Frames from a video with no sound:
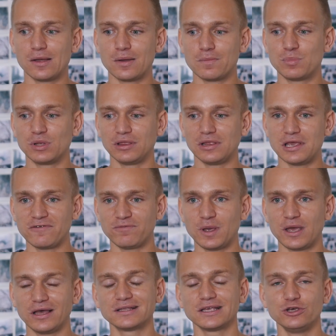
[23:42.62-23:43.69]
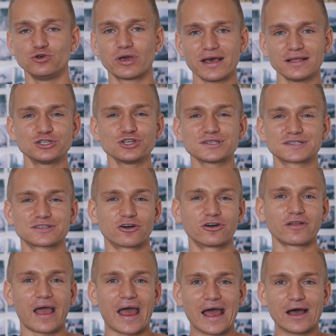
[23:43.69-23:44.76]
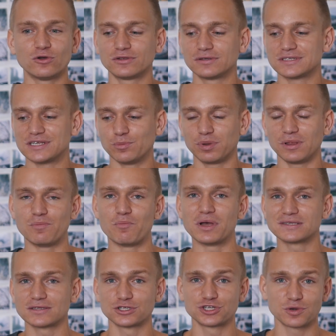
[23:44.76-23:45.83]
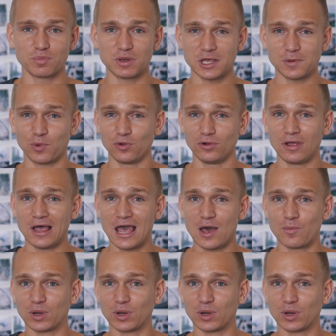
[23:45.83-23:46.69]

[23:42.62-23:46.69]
And believe me, you can't just start out simply messaging people,